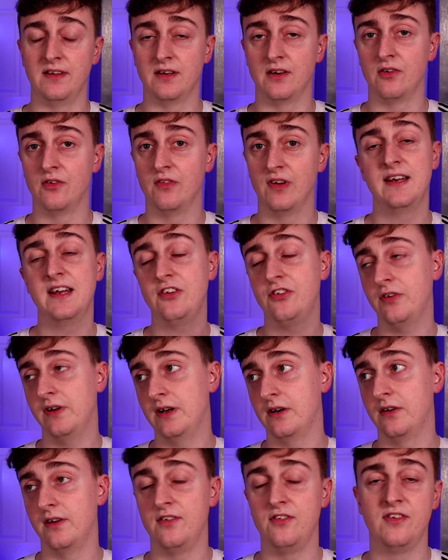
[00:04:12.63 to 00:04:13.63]
here. Initially,
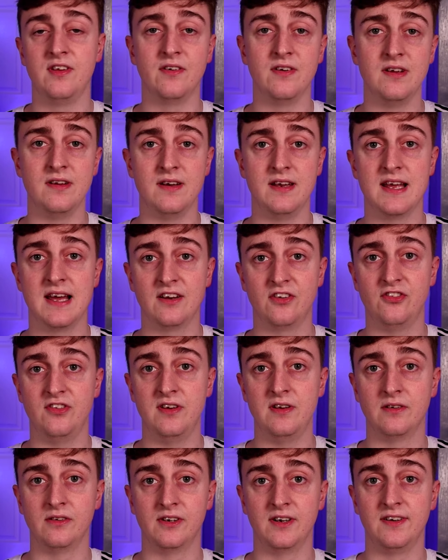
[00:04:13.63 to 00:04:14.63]
I'm going to delete the
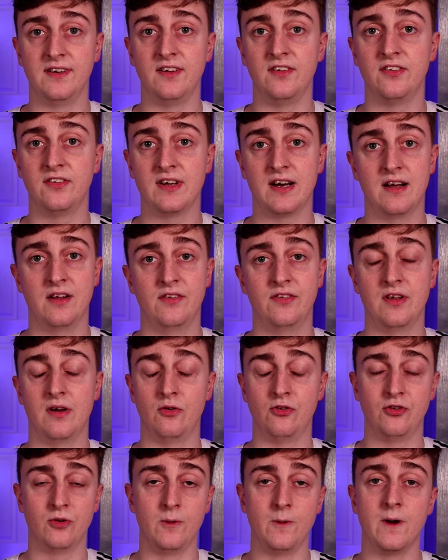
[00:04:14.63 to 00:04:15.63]
XG related stats. I'll
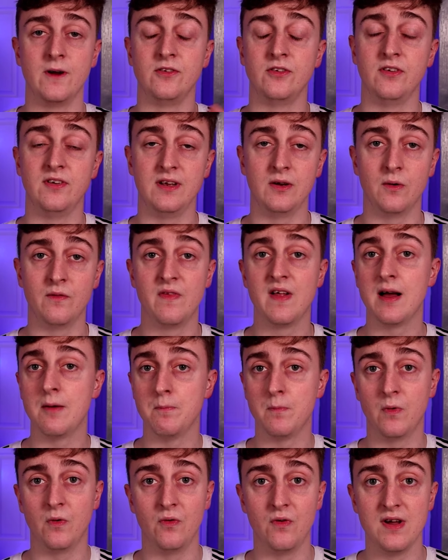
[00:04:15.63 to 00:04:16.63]
show you how to deal with
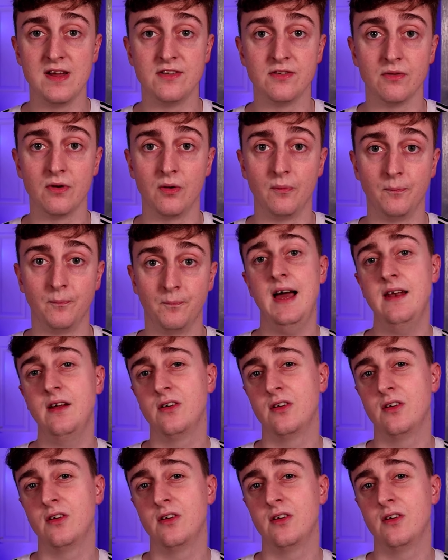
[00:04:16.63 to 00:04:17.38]
them later on. And